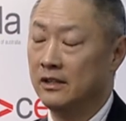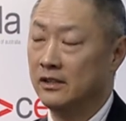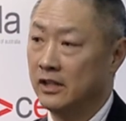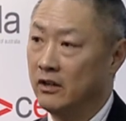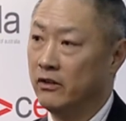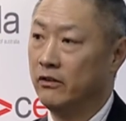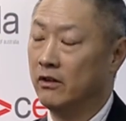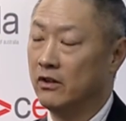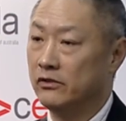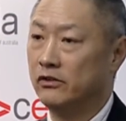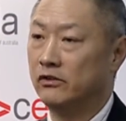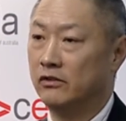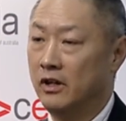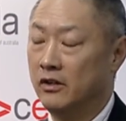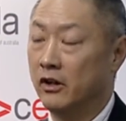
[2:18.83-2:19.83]
South
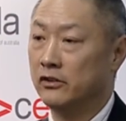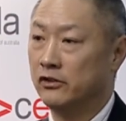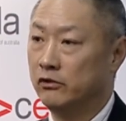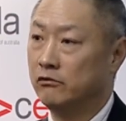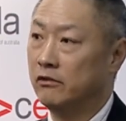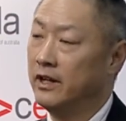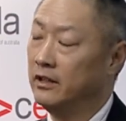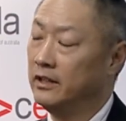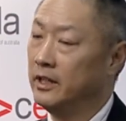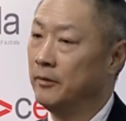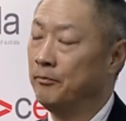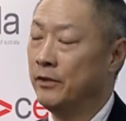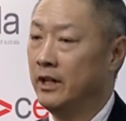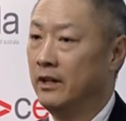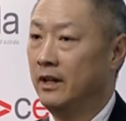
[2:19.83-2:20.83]
Australia.